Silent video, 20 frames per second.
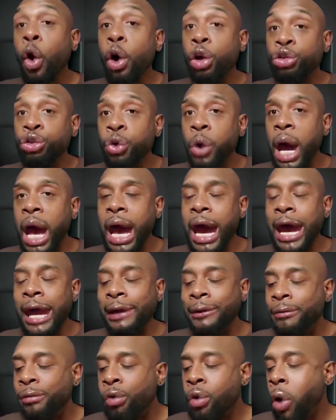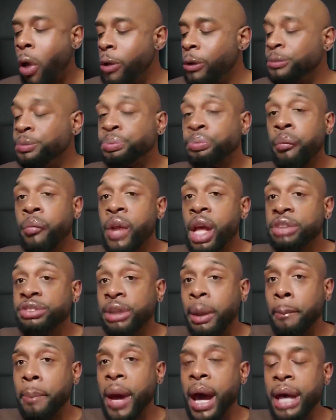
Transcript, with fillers: or tried some